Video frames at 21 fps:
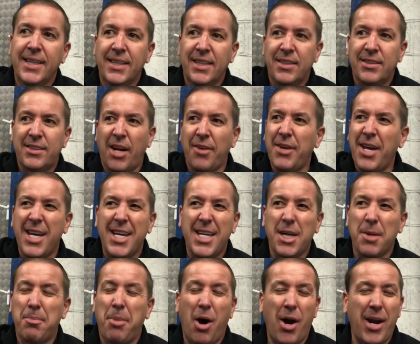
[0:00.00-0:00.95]
So yeah, you
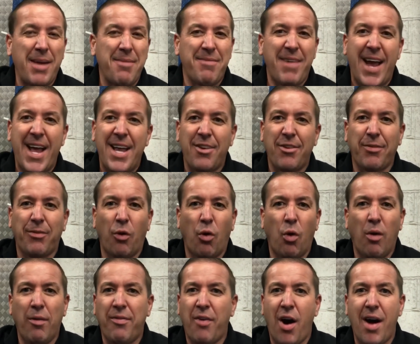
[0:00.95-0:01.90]
can buy them vans
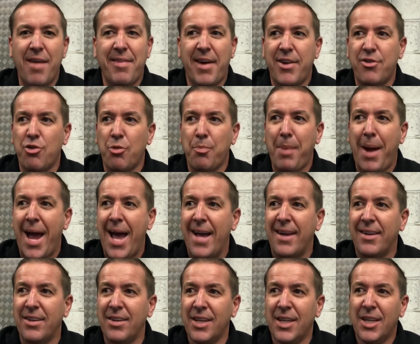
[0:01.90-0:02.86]
for £500,